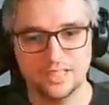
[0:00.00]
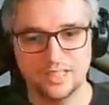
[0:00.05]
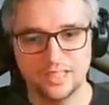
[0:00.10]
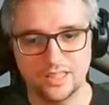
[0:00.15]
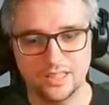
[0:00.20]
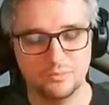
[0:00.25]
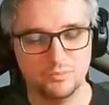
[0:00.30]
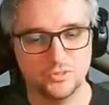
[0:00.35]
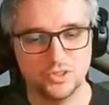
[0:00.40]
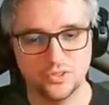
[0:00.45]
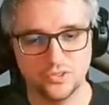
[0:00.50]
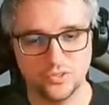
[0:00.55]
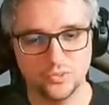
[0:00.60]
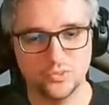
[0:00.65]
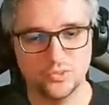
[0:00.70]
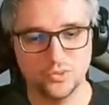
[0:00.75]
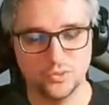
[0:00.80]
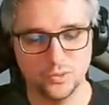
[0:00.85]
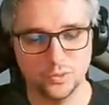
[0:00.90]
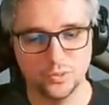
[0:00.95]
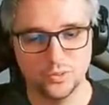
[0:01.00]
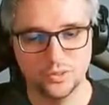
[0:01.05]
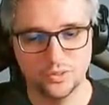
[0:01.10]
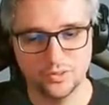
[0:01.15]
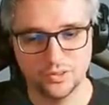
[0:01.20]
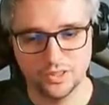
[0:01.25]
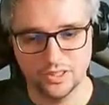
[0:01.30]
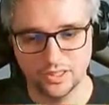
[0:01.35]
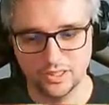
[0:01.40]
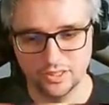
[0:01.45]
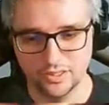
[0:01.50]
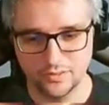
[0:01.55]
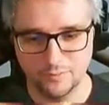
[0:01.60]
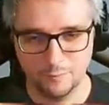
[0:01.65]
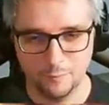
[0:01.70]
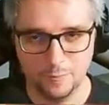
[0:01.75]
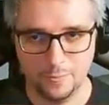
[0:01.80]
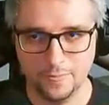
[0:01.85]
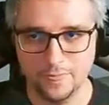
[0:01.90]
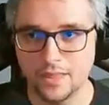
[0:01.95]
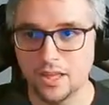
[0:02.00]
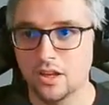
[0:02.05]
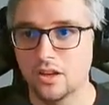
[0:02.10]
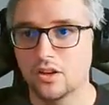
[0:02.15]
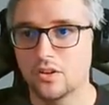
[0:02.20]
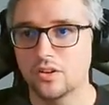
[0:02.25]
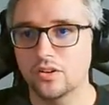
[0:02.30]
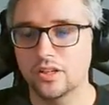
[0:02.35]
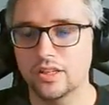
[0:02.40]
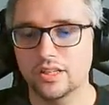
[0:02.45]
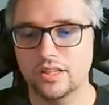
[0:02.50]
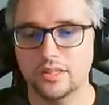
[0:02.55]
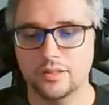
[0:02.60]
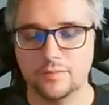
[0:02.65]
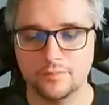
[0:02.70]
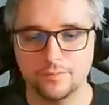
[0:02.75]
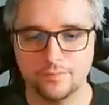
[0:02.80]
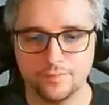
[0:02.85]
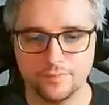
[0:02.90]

I am just too slow. Okay. Oh yeah.